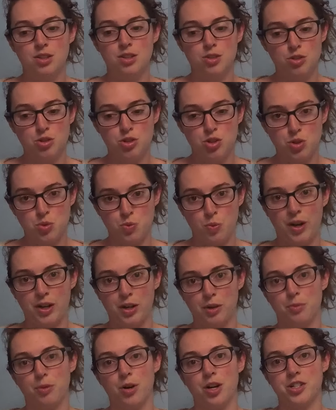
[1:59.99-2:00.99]

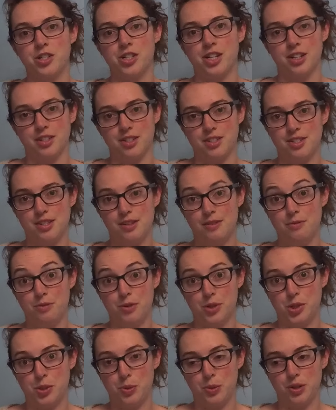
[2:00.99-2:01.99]
sweater projects
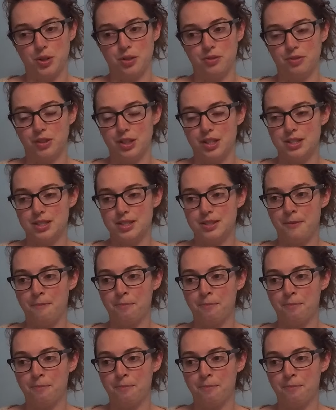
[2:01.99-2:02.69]
for Tour De Fleece.